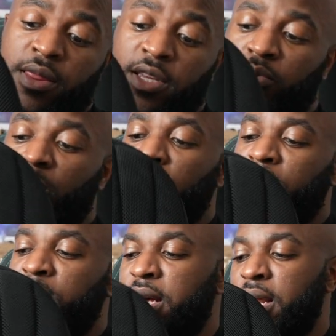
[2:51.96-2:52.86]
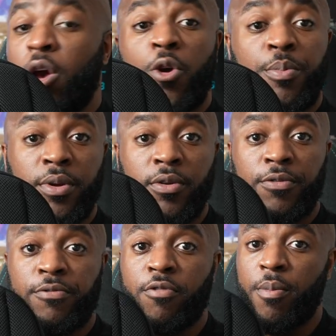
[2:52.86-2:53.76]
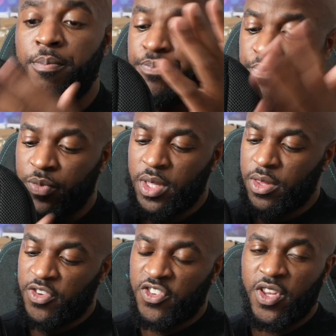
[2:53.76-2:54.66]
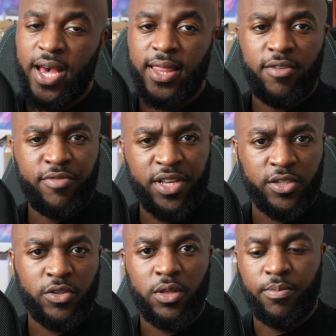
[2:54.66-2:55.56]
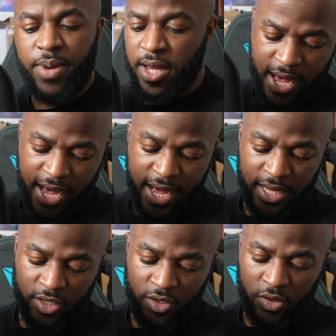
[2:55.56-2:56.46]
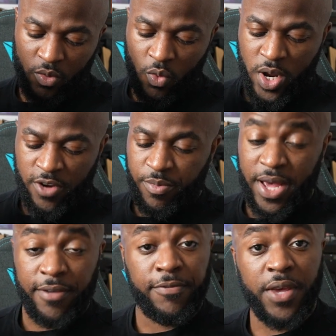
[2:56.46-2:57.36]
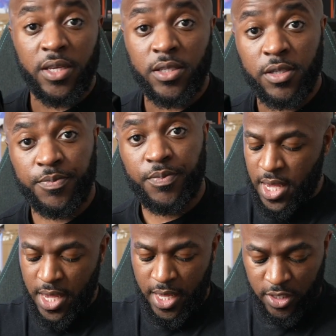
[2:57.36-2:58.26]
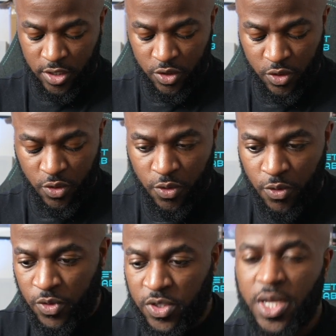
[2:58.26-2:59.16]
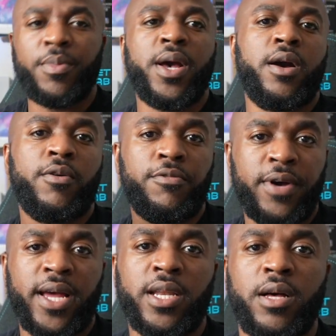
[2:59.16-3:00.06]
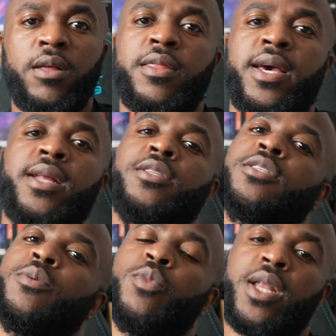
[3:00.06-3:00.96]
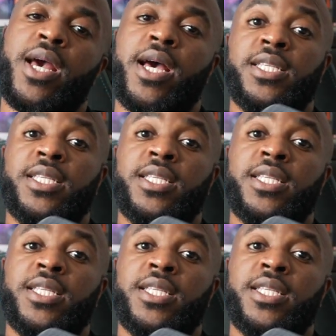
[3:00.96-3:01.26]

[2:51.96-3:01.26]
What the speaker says: this one is that it opened from the side that rests on the back, as one of my fears is to somehow find out that someone has